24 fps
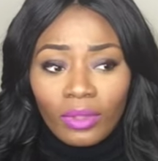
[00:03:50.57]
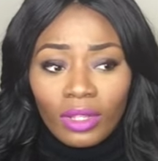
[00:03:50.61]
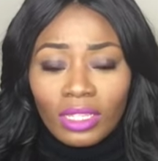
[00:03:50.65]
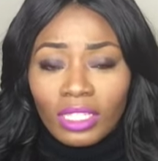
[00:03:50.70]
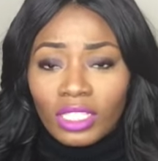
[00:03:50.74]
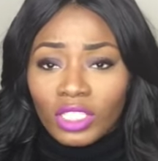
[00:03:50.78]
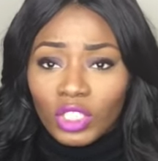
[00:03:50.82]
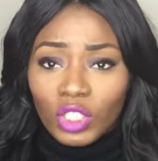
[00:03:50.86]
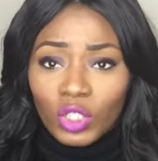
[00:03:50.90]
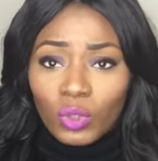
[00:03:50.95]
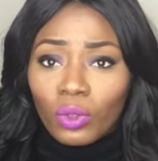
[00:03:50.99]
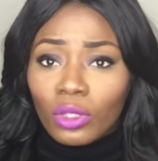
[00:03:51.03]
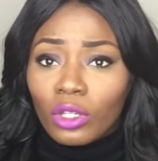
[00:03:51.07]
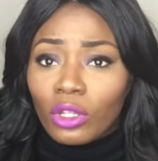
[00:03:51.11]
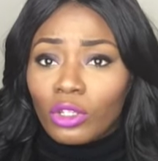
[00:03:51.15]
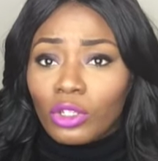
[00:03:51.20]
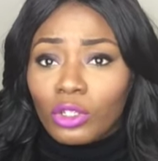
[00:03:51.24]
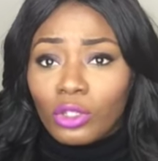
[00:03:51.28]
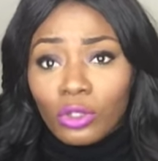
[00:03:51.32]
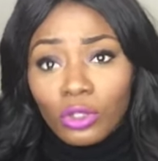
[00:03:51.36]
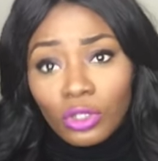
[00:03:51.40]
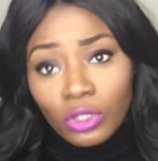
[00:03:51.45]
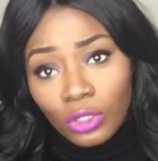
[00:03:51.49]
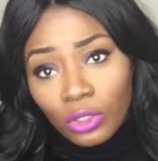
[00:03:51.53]
They just want to
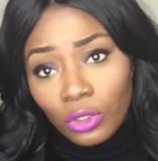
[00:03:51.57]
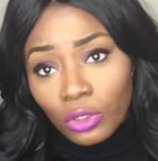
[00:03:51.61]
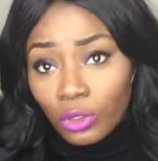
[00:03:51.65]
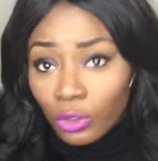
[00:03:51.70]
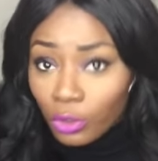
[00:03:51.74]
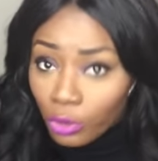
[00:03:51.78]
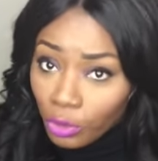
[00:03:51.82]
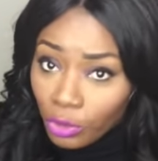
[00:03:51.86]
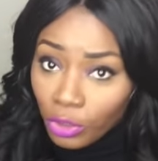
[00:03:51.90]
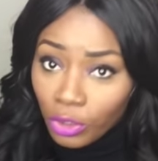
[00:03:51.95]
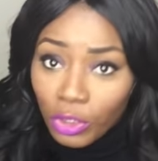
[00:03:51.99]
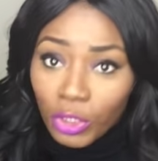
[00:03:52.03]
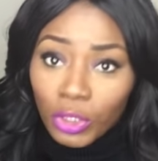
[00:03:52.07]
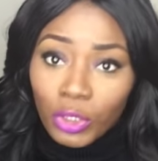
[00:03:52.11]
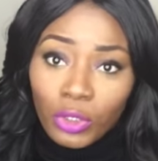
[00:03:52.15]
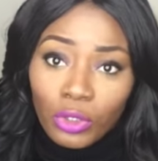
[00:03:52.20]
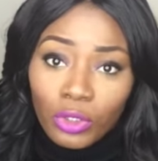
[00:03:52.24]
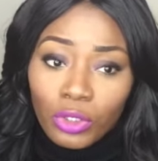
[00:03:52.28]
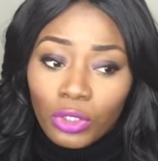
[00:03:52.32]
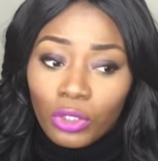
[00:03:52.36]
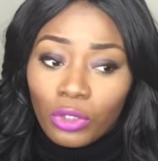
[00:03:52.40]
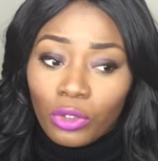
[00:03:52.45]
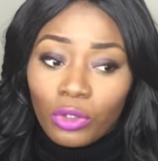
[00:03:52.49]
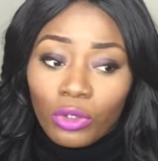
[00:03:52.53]
use
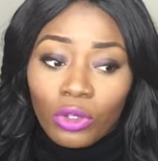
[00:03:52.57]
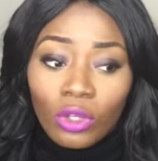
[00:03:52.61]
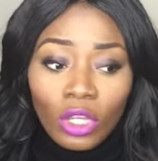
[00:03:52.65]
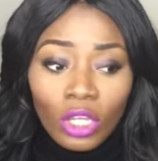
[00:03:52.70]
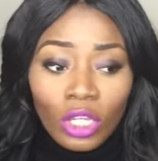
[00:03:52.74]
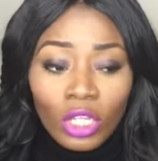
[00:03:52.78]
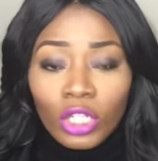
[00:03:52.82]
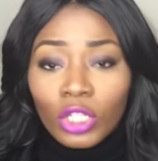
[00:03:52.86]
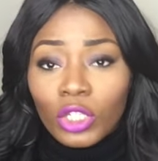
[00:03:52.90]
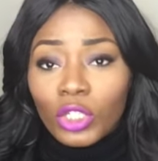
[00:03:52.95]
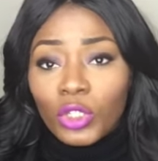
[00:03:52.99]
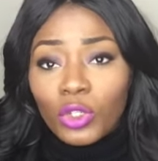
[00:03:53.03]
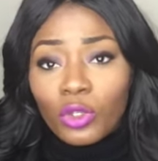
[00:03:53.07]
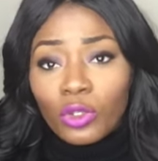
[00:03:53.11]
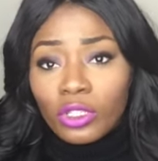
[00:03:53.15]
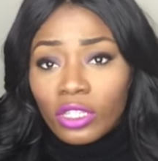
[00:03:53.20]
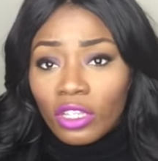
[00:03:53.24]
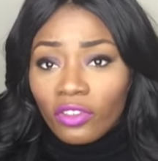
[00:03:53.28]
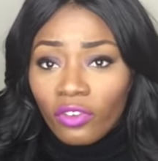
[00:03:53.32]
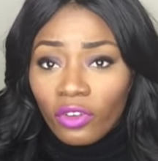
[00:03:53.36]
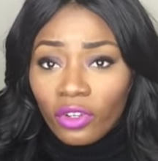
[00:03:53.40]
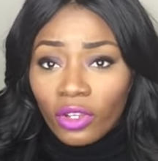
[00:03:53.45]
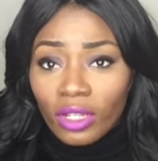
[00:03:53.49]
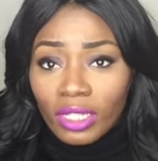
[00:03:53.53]

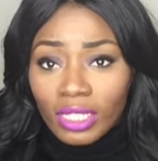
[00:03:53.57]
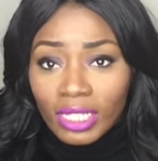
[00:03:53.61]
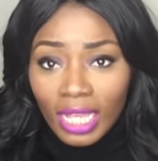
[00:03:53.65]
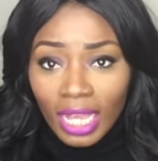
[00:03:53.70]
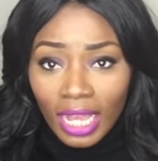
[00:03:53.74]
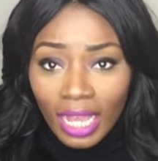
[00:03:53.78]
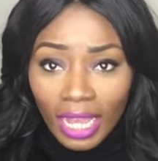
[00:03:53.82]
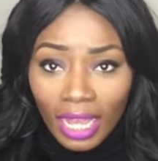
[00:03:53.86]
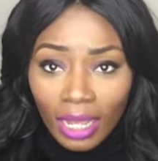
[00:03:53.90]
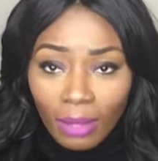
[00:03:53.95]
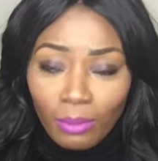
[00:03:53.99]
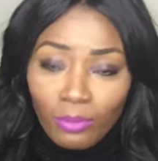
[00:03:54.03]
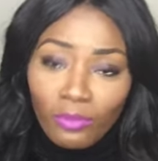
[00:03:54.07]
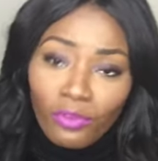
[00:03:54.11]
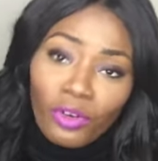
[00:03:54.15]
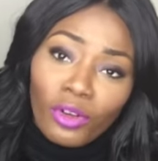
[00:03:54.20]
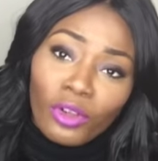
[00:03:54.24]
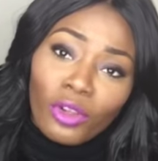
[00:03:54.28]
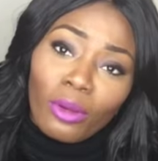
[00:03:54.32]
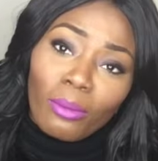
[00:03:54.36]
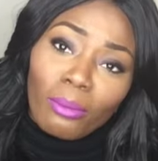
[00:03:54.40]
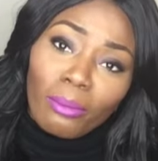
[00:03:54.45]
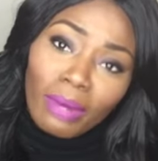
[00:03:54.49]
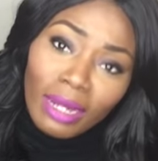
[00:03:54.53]
you for your time, for
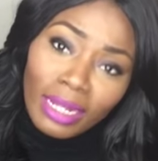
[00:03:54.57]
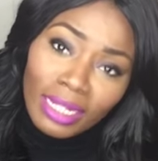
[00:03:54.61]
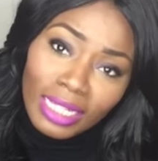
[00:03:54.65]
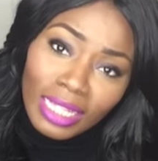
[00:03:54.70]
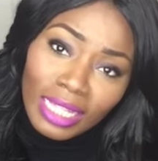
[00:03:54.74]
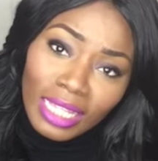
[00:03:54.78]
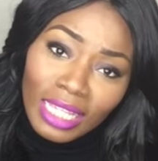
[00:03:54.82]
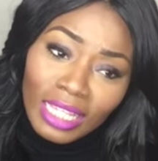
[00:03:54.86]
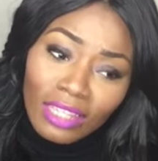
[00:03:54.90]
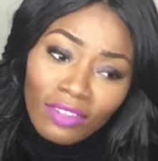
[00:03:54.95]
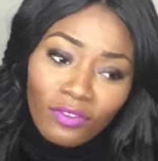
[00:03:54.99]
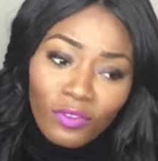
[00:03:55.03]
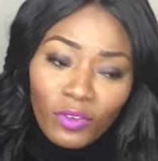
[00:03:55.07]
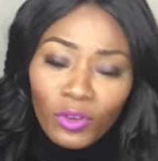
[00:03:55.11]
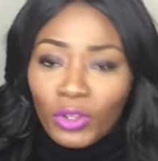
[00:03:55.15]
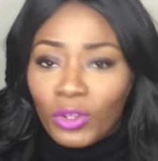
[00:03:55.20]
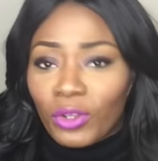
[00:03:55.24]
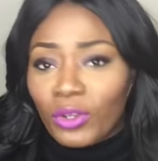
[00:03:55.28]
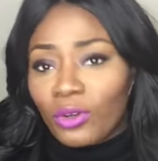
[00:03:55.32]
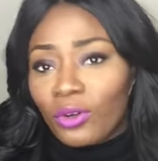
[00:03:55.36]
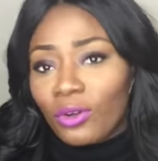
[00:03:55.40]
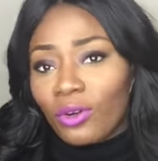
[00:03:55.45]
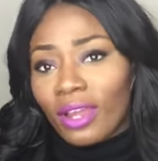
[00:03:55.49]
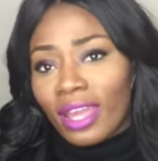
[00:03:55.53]
your money, for
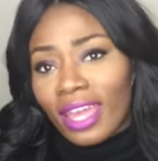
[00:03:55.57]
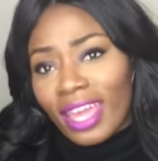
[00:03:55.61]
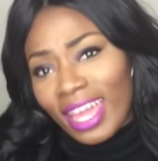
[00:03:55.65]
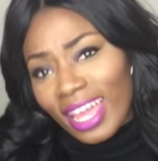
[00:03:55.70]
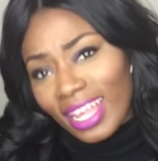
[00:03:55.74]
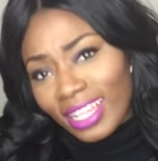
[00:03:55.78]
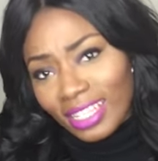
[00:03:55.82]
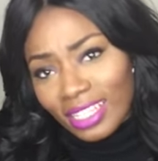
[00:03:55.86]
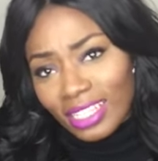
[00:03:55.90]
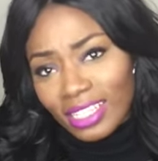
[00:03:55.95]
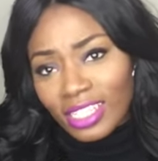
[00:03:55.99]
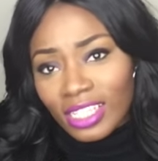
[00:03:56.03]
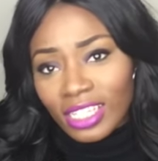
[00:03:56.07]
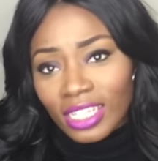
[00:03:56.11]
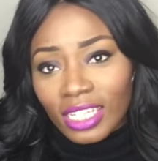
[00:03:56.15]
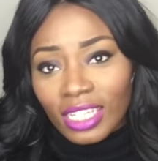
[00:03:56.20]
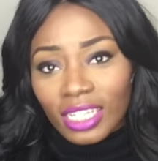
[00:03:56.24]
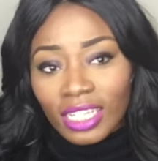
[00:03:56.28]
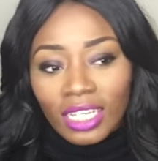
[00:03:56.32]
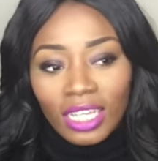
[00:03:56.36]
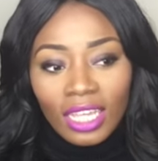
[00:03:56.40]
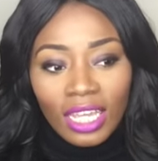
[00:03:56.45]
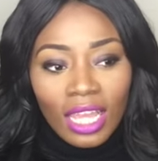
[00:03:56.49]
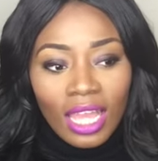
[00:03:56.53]
your
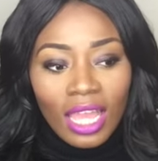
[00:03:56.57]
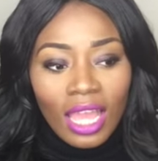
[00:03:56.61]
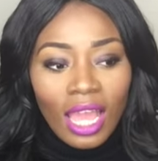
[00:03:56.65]
energy.